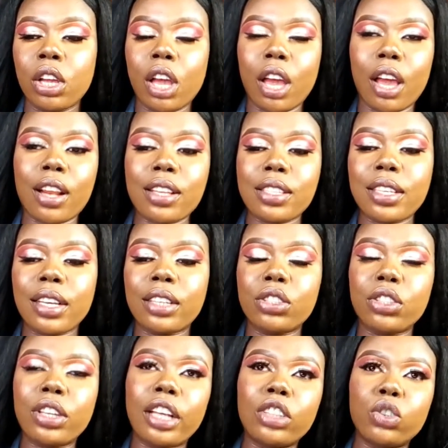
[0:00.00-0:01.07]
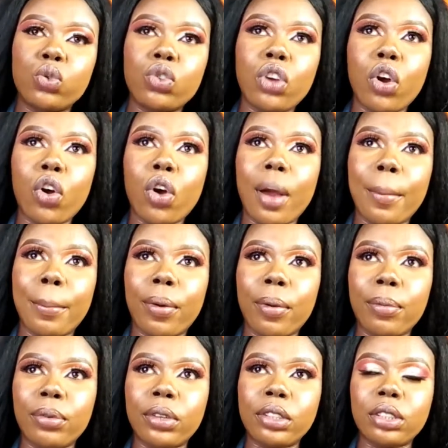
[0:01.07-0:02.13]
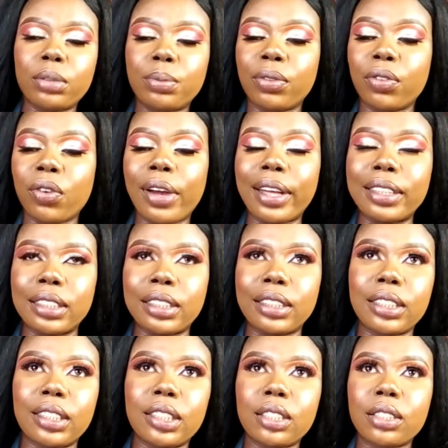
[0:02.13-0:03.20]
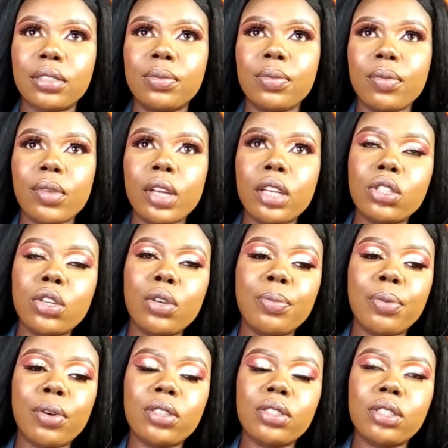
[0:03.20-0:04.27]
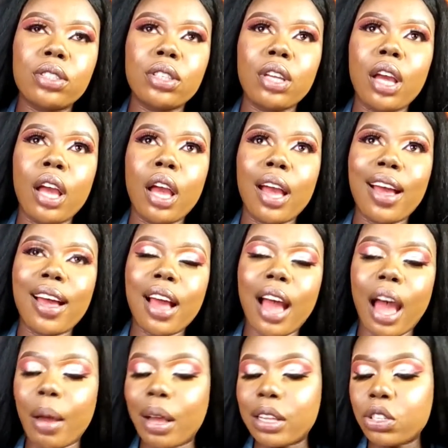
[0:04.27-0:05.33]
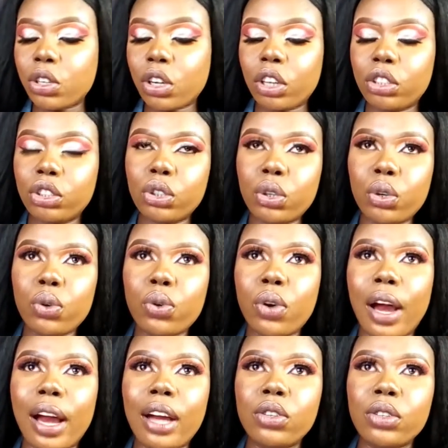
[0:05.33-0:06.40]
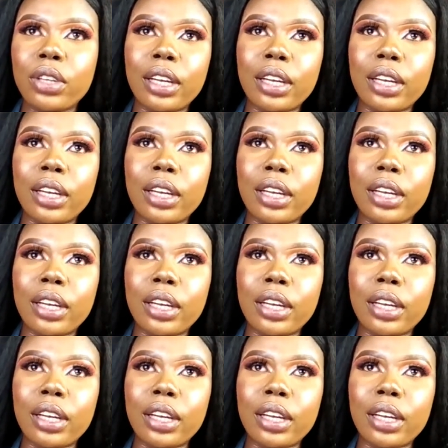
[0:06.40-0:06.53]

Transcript: Understand? So that it will not go and publish before editing it. So but I'm still going to show you how you